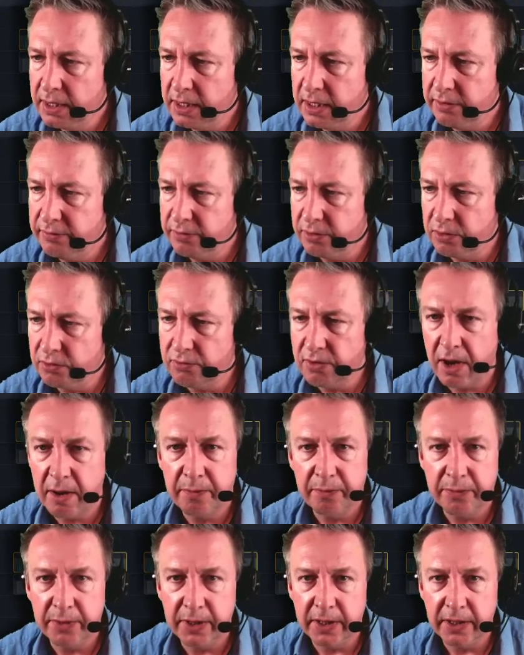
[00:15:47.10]
If you
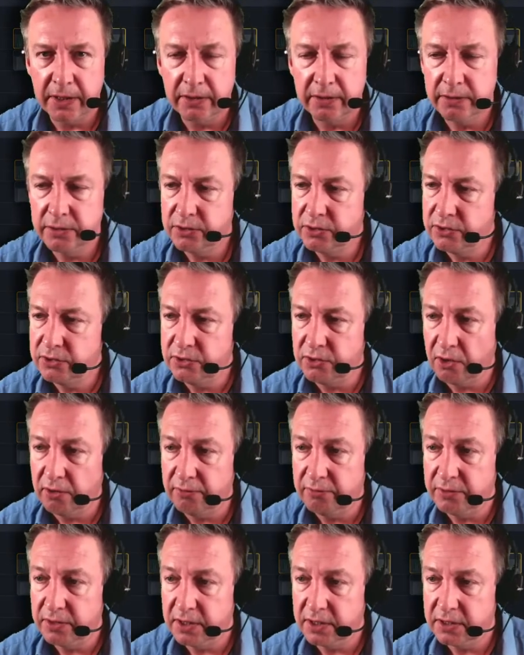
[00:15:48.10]
grab the
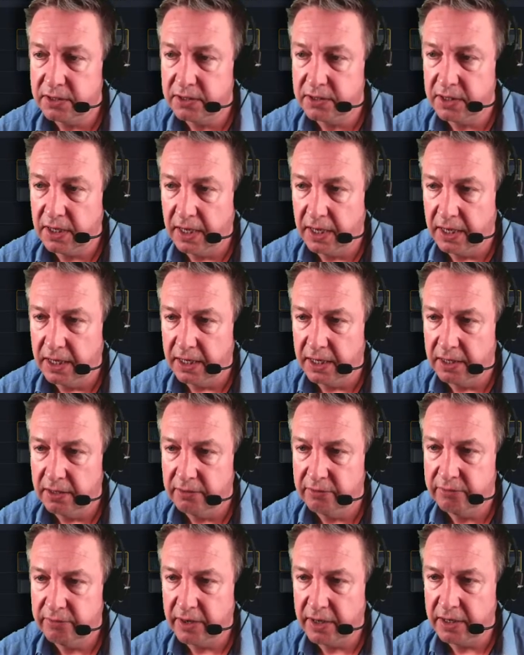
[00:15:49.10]
softness
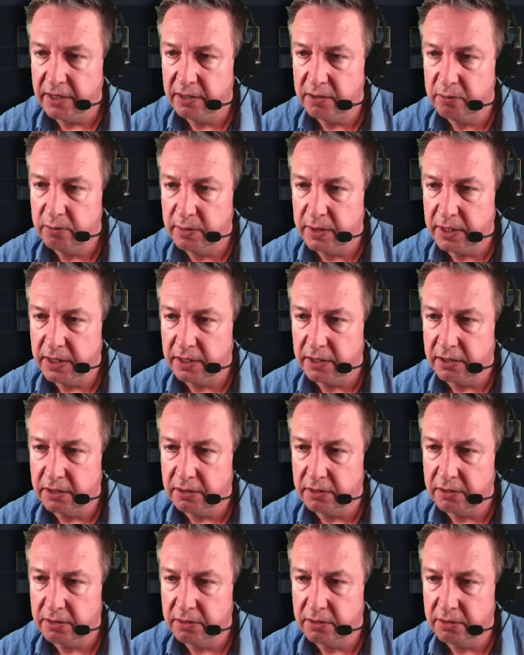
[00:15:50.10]
fader, we
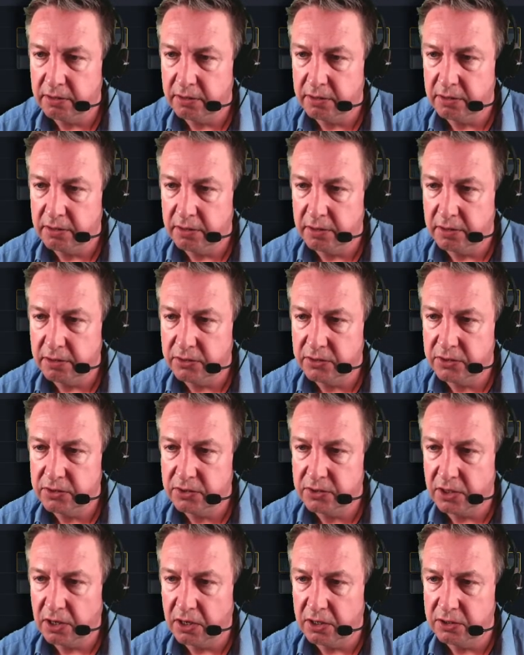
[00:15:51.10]
can
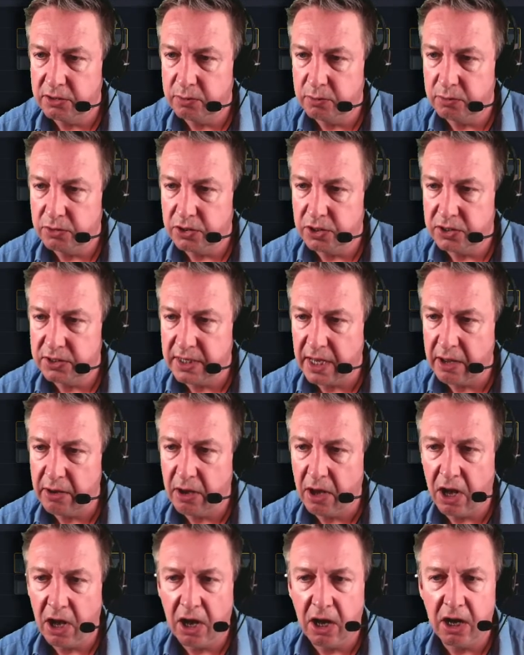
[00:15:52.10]
start to adjust how
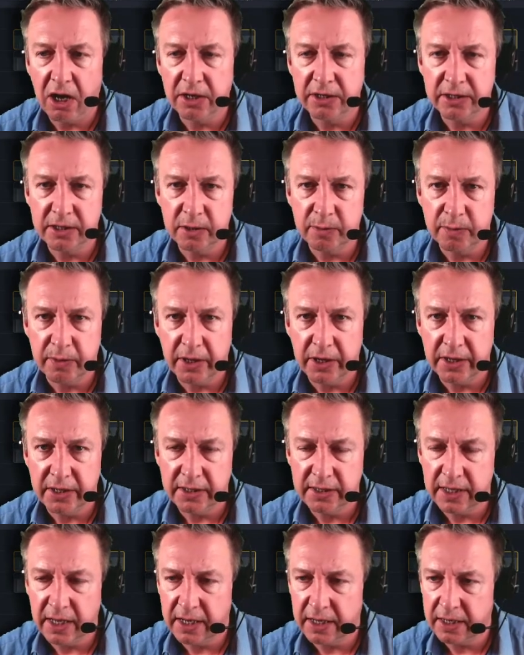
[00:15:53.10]
hard it
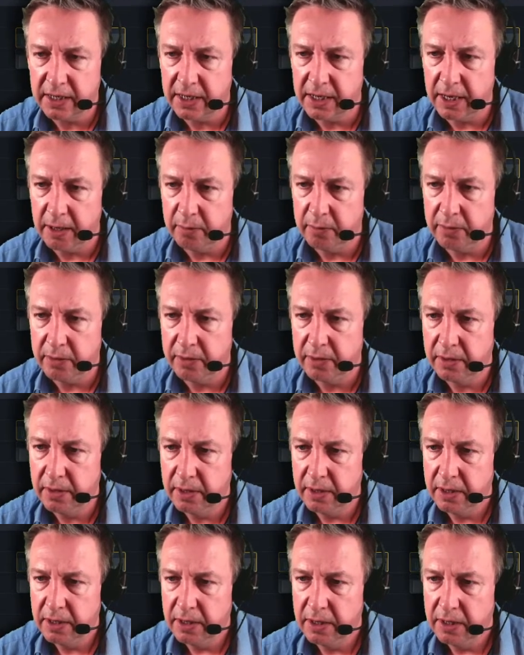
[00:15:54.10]
applies that clip.
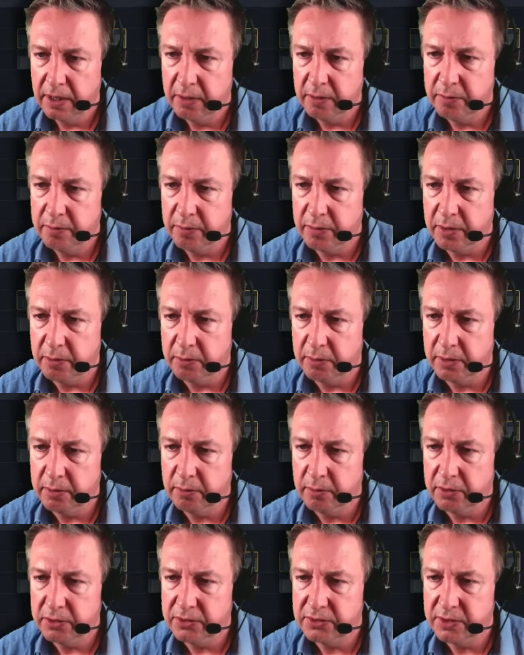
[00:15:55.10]
But we
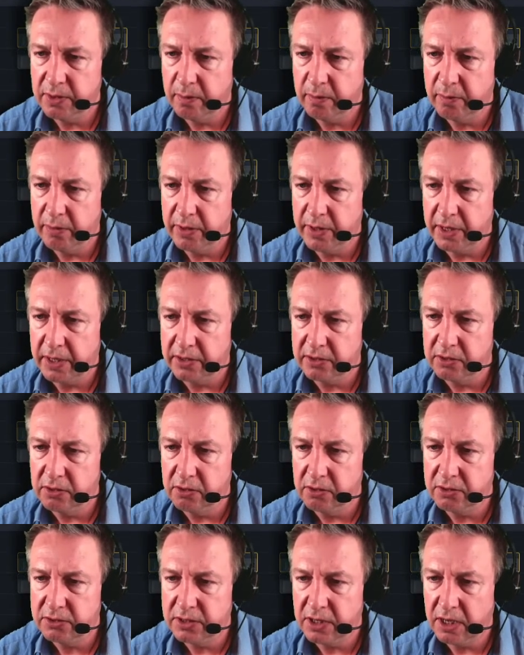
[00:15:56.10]
want something, as
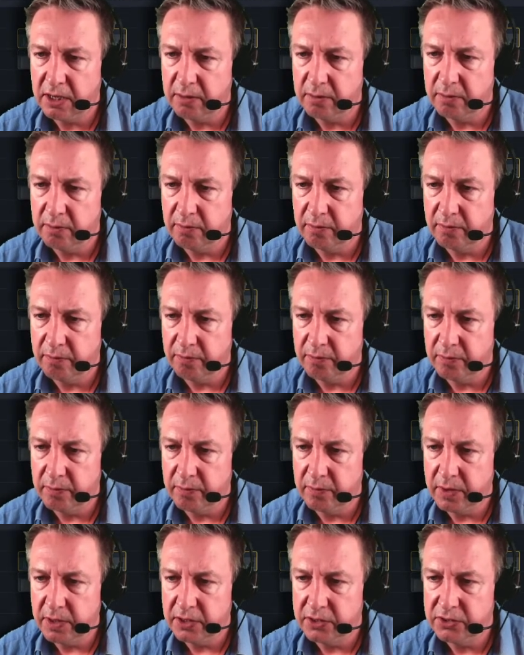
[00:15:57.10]
long as I'm
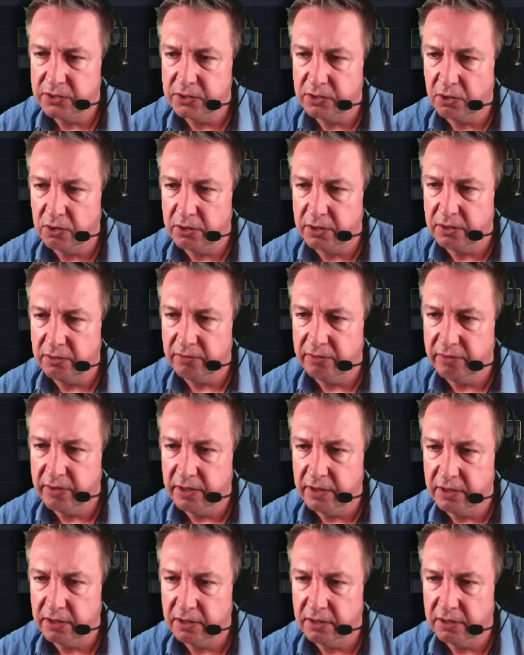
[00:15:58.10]
a solid
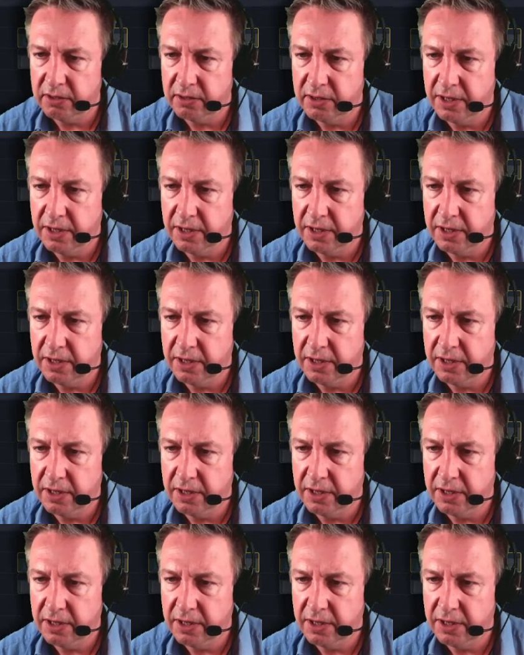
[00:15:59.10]
fill,